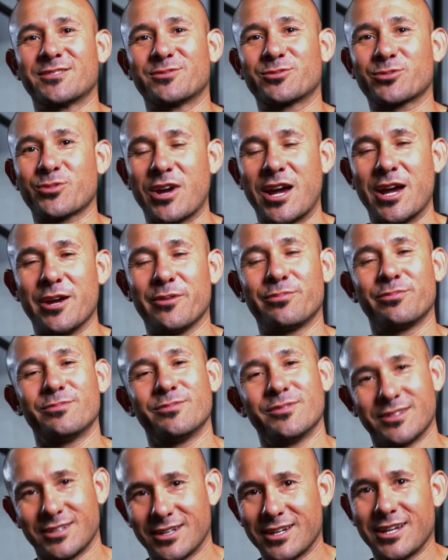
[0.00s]
subscribe.
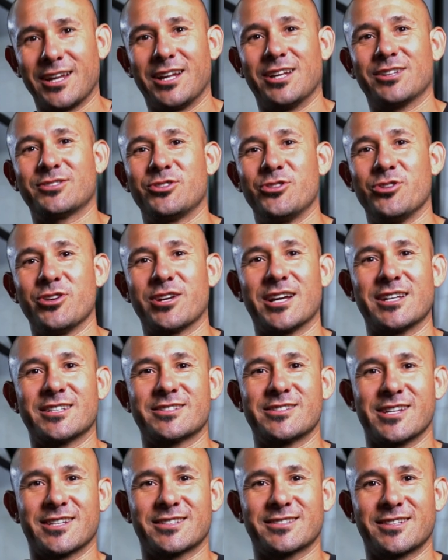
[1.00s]
I'll see you
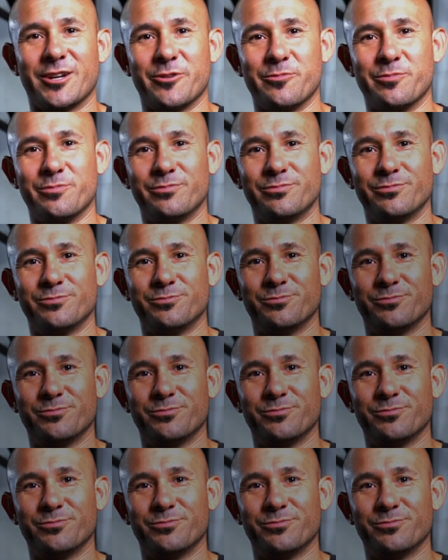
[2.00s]
guys next time.